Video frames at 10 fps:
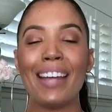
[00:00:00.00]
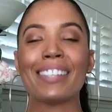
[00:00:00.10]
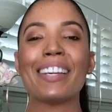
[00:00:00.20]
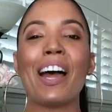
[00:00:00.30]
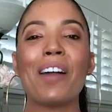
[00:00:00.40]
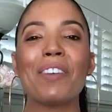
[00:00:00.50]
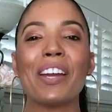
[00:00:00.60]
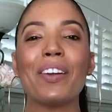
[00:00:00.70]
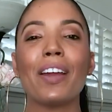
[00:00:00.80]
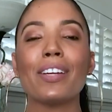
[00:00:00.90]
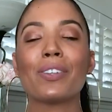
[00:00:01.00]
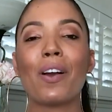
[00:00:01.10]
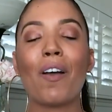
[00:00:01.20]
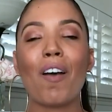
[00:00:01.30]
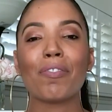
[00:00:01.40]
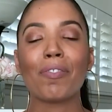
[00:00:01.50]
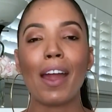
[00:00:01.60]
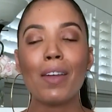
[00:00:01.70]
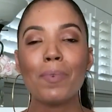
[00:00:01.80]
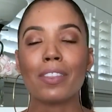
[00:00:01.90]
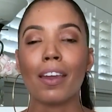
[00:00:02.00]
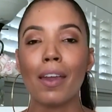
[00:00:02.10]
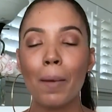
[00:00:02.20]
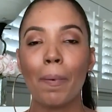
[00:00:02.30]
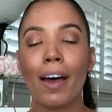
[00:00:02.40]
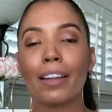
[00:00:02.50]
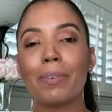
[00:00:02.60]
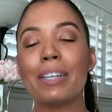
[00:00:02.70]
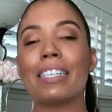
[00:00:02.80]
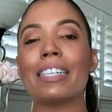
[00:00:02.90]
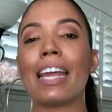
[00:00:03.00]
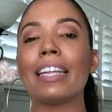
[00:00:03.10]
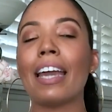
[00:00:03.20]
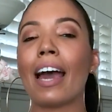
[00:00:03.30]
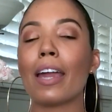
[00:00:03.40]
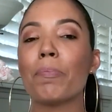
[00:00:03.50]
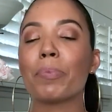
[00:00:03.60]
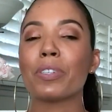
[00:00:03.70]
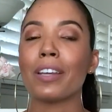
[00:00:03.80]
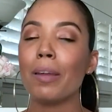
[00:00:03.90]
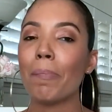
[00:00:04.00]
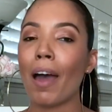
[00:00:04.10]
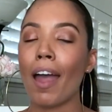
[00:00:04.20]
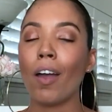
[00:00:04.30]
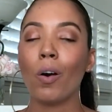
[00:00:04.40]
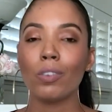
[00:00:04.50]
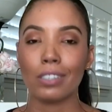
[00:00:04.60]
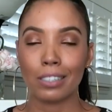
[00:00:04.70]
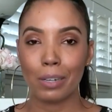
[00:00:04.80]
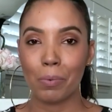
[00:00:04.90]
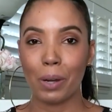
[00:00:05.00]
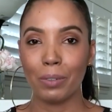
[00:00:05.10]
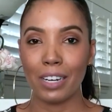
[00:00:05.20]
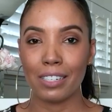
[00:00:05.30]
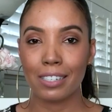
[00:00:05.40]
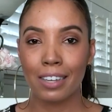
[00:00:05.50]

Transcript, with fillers: It's time to get your day started off right with the Hip Hollywood Daily Hype presented by Holistic Wellness.